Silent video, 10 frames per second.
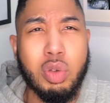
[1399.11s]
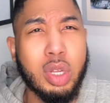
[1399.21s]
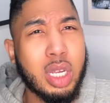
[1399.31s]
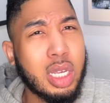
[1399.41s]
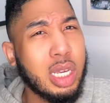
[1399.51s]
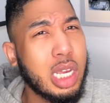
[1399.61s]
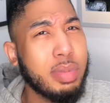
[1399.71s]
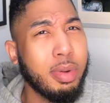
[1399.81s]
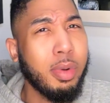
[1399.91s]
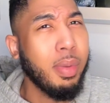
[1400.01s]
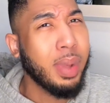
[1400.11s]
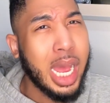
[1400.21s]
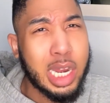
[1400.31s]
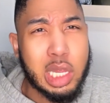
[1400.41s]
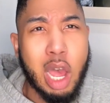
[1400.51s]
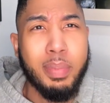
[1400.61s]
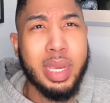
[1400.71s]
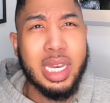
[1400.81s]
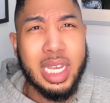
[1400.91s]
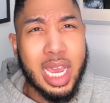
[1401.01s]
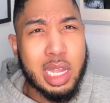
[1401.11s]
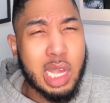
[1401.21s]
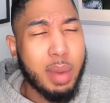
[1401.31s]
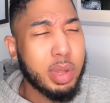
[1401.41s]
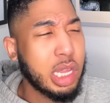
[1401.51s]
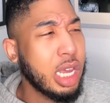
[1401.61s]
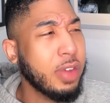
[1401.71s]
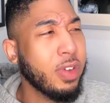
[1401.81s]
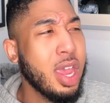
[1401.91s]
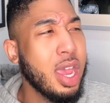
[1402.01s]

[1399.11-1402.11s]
you look good, blah, blah, blah. It's all PDA type of stuff.